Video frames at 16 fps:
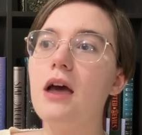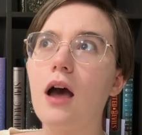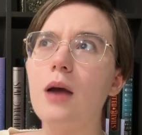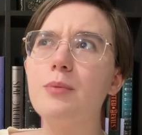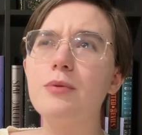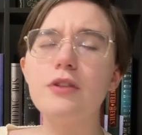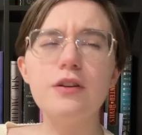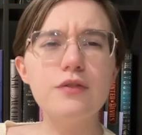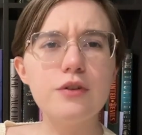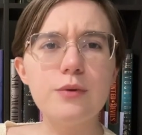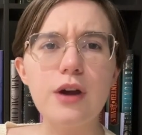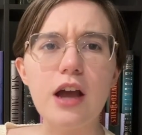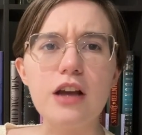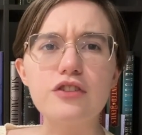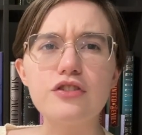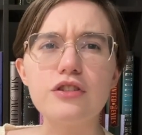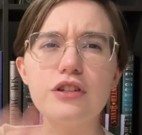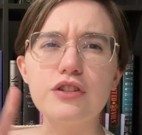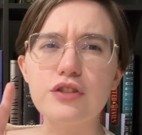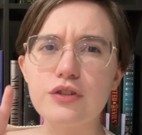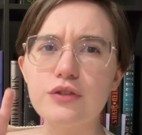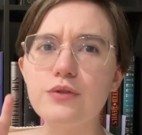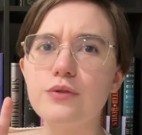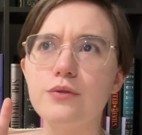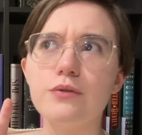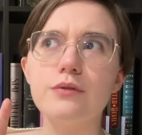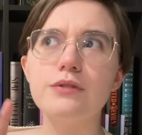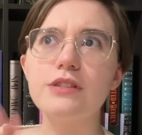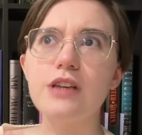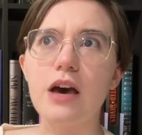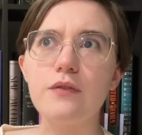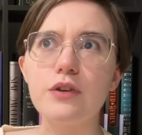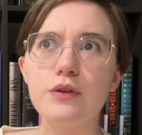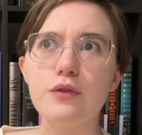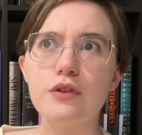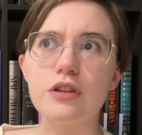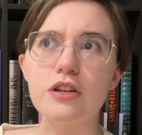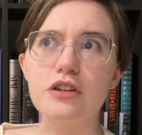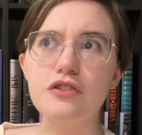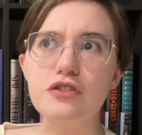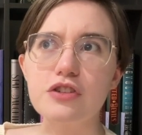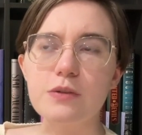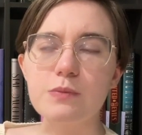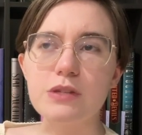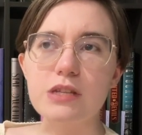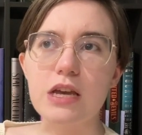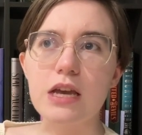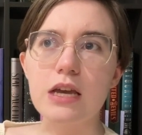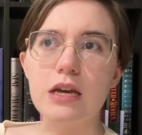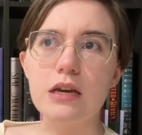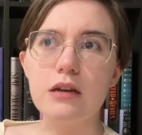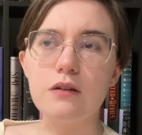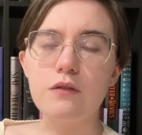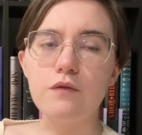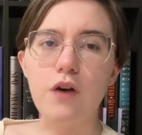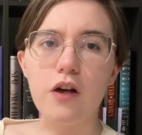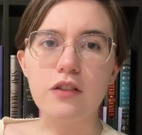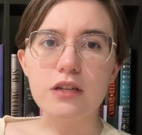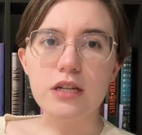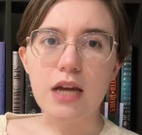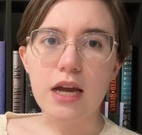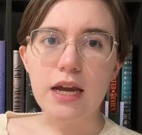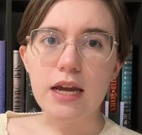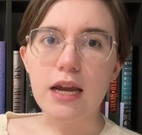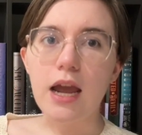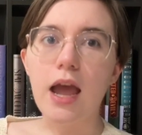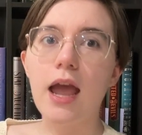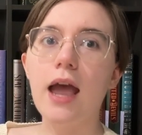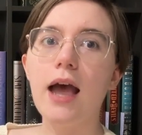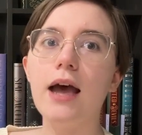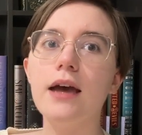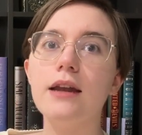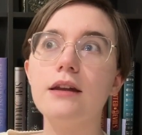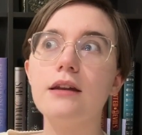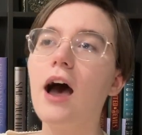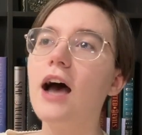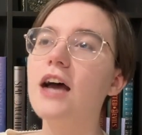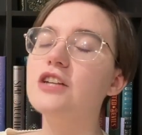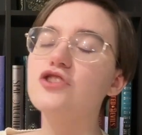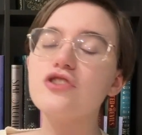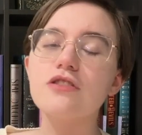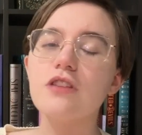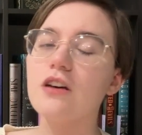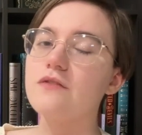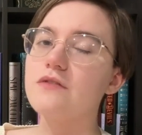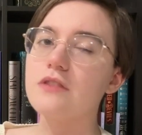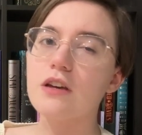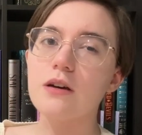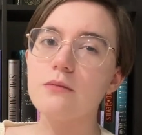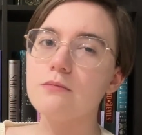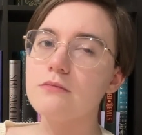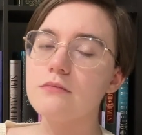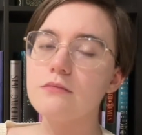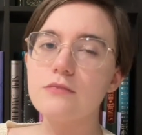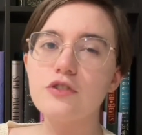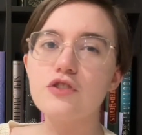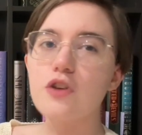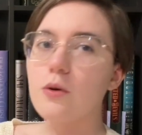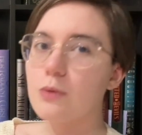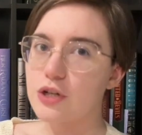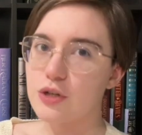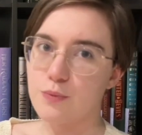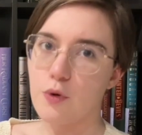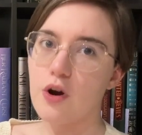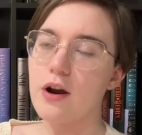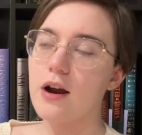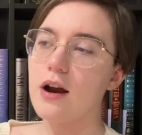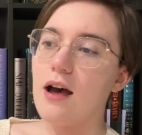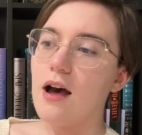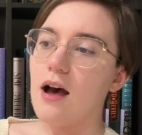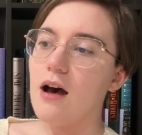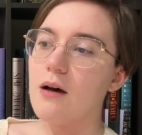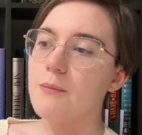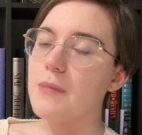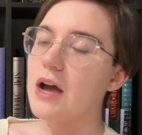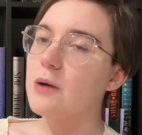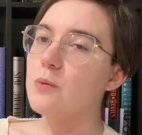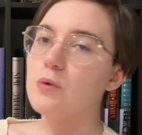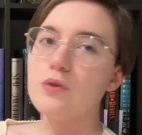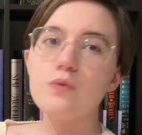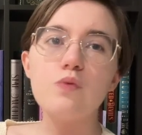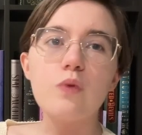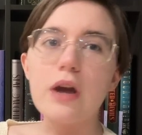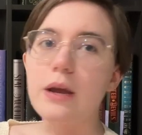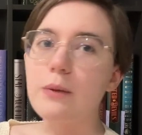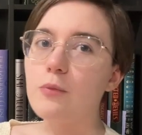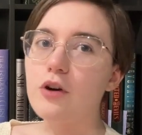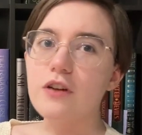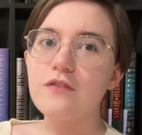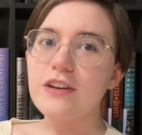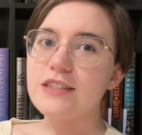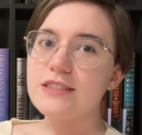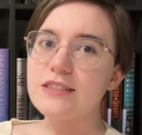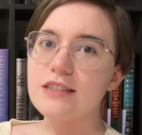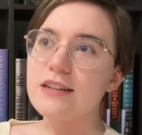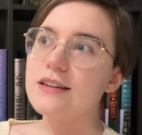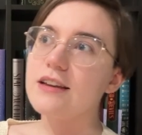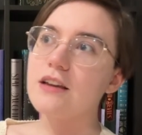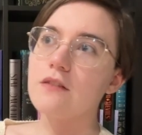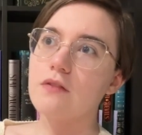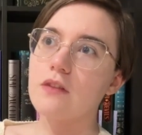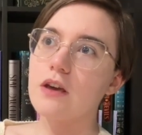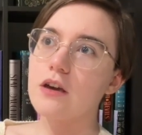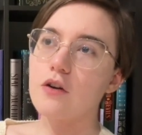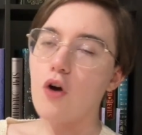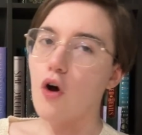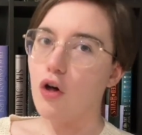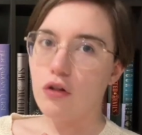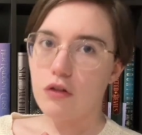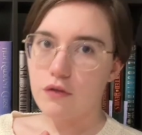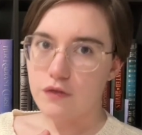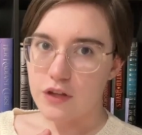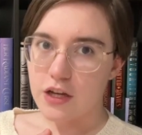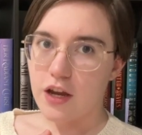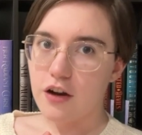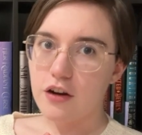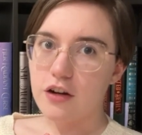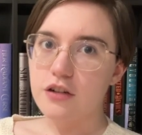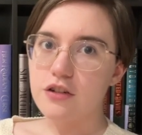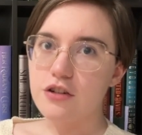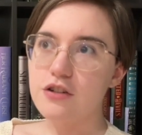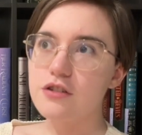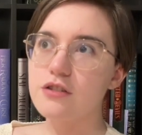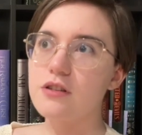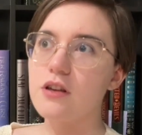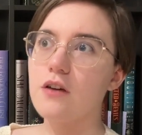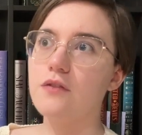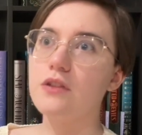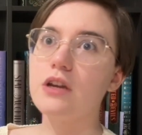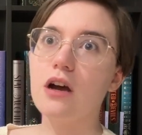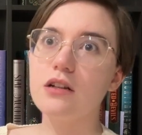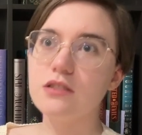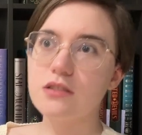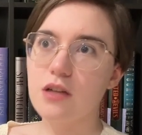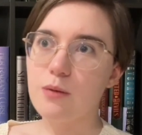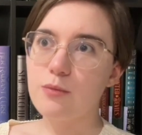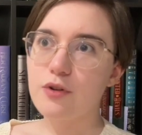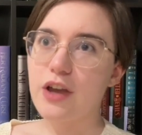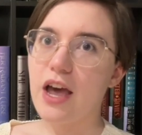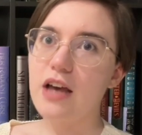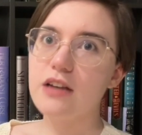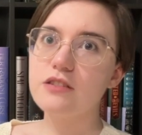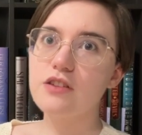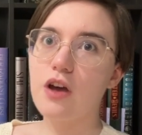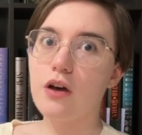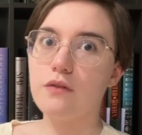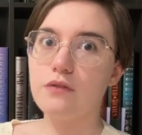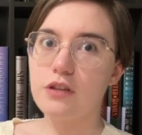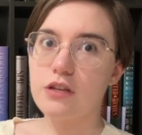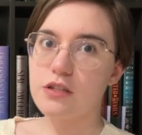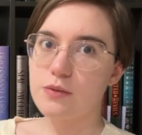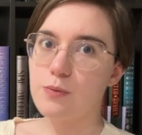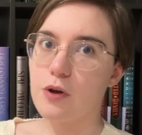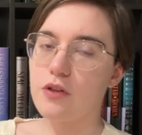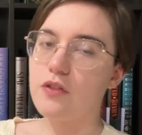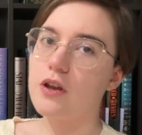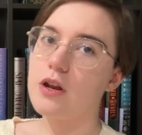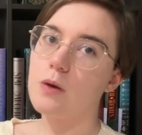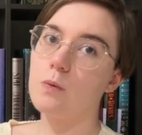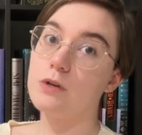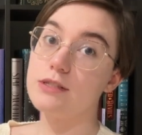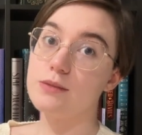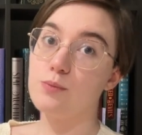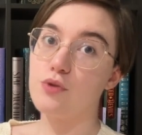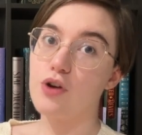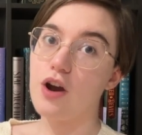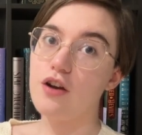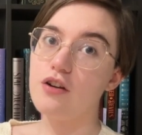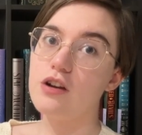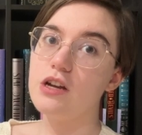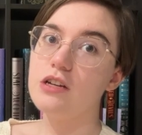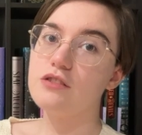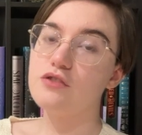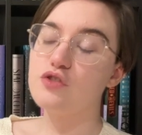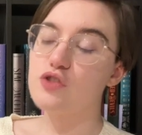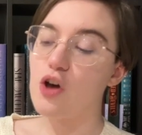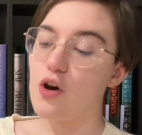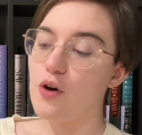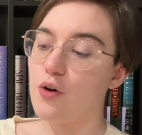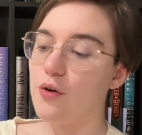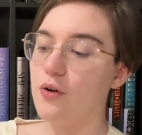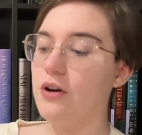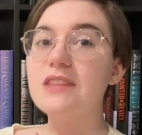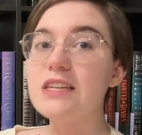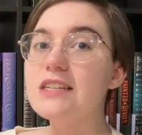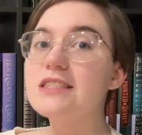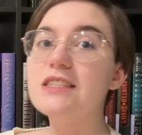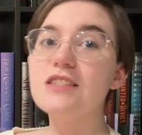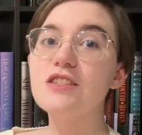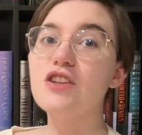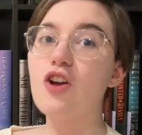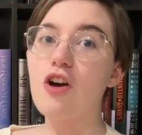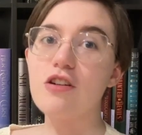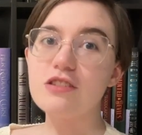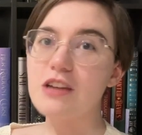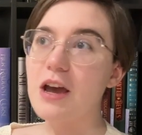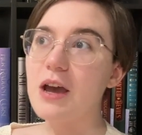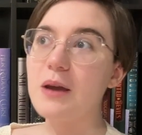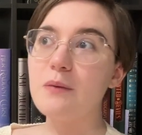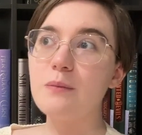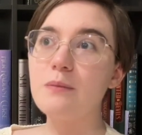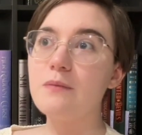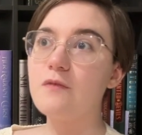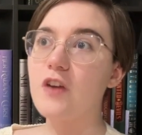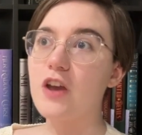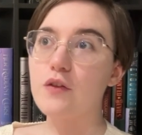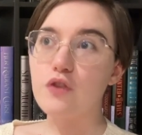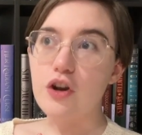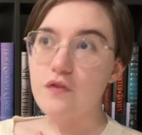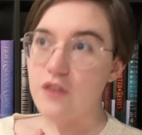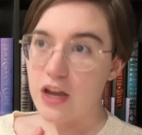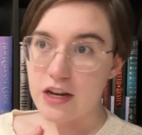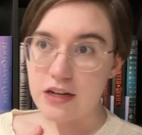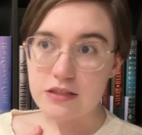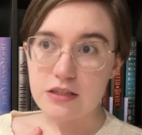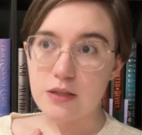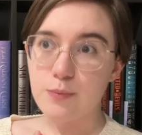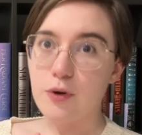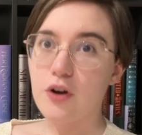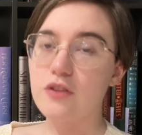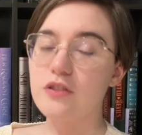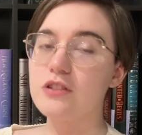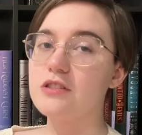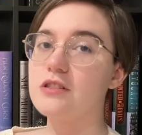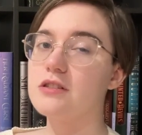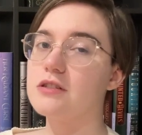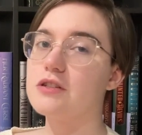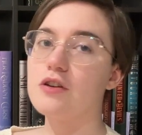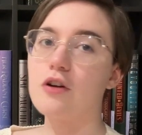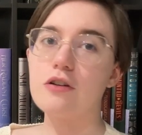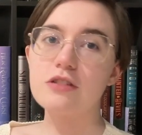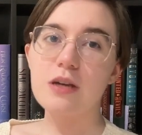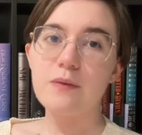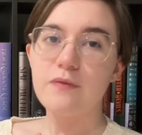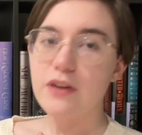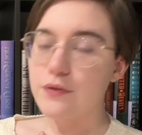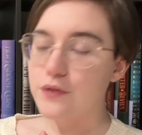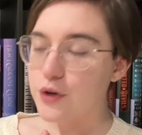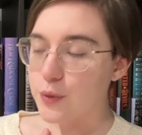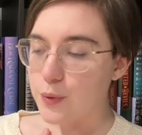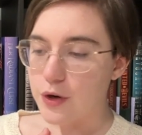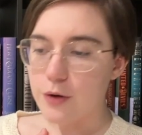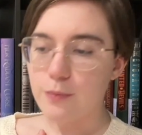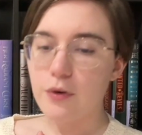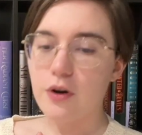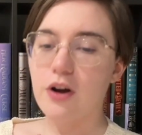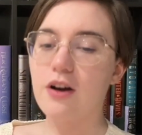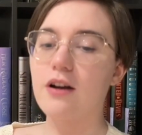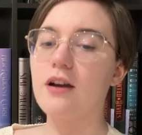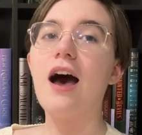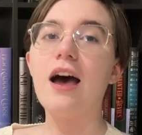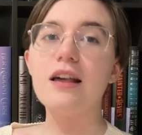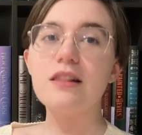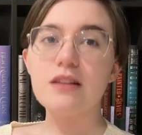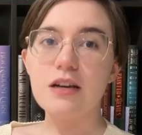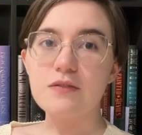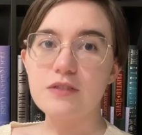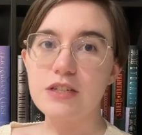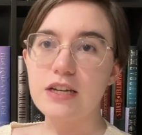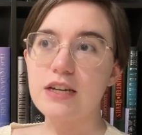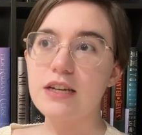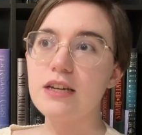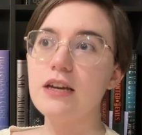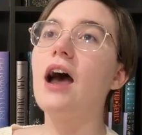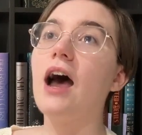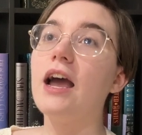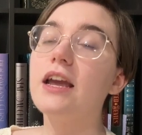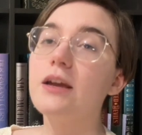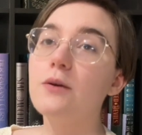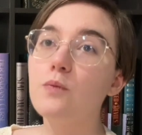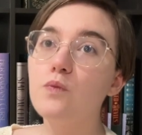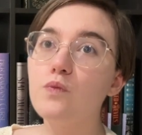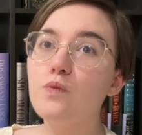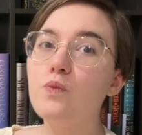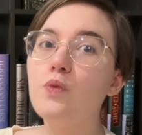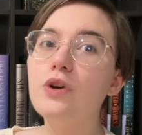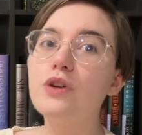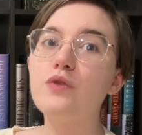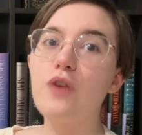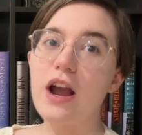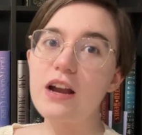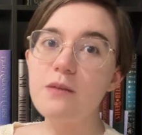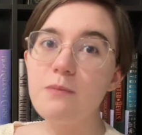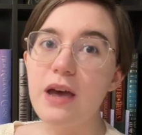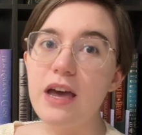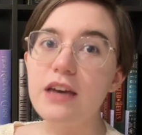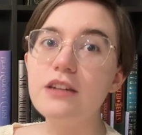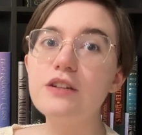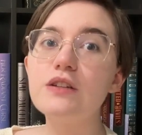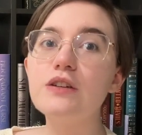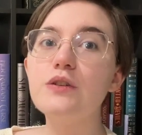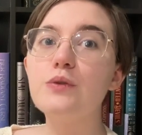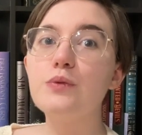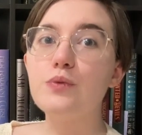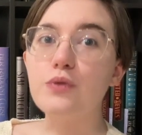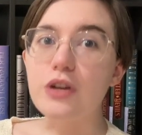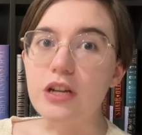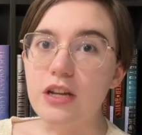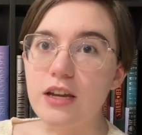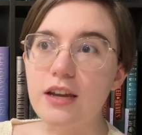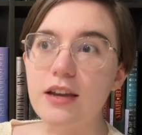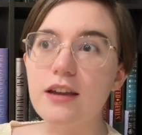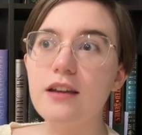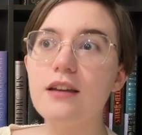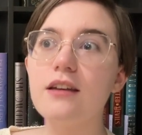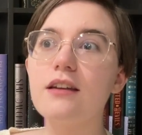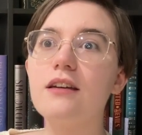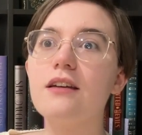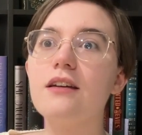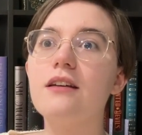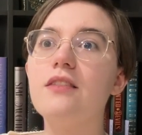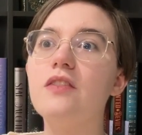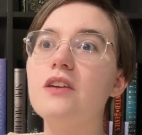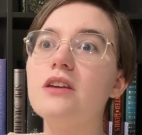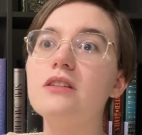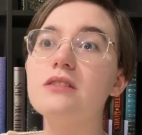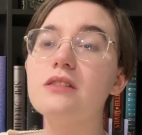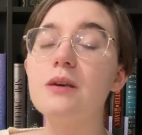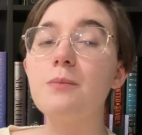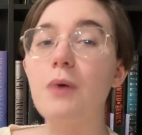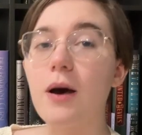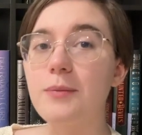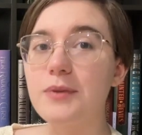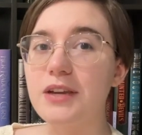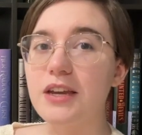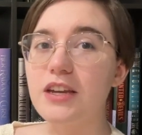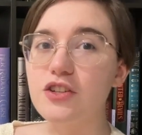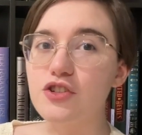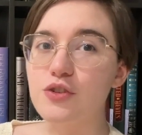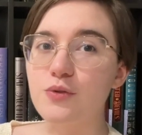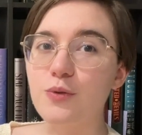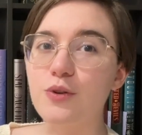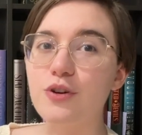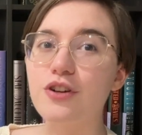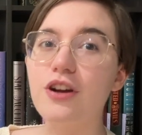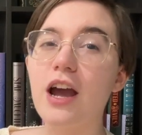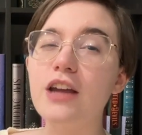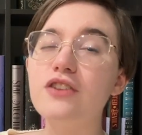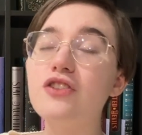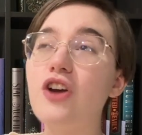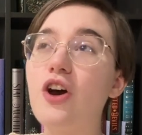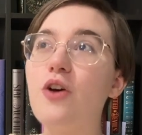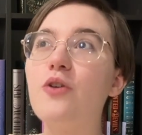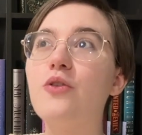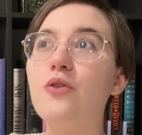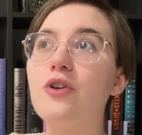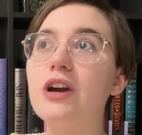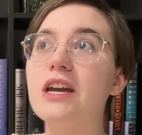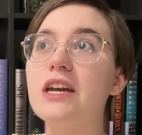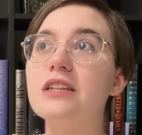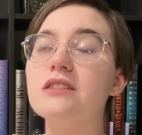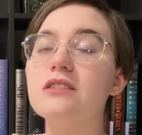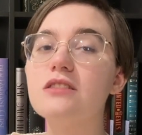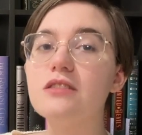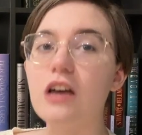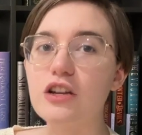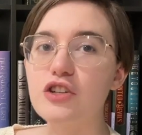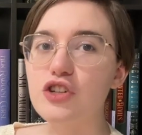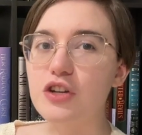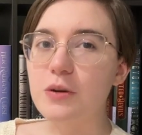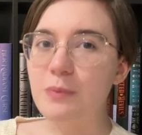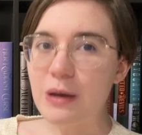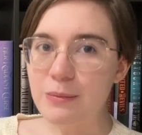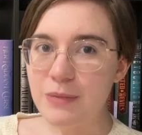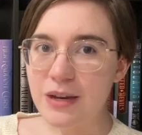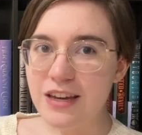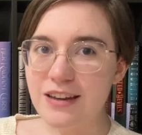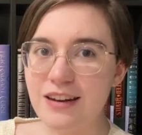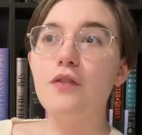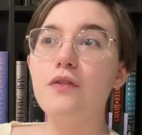I believe there were actually two sapphic relationships in Fallen Knight, and I just loved them so much more. I was way more invested in like all of the characters of the ensemble cast of this book than I was in Priory. So this is an all-time favorite fantasy book. This is an all-time favorite queer book. I loved it. I would recommend reading these in publication order. I know it's such a commitment.